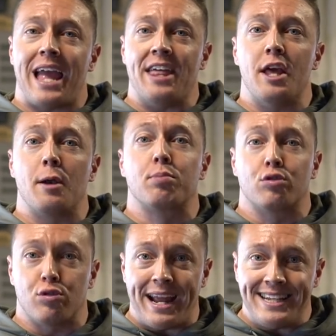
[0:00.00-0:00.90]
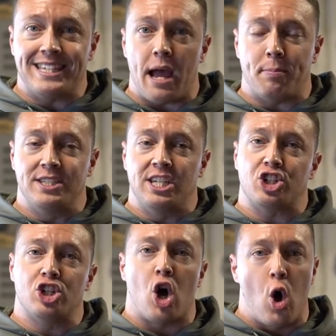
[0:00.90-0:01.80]
and then brace that
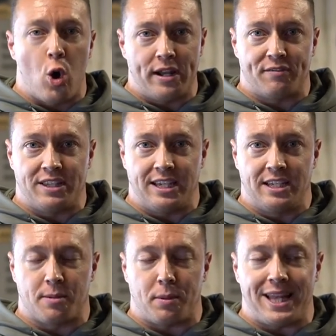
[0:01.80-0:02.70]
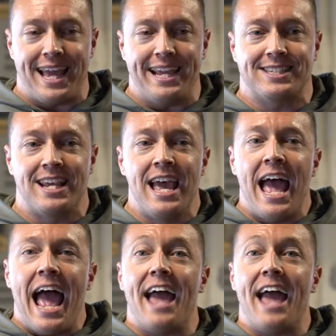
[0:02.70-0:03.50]
position to hold everything into place.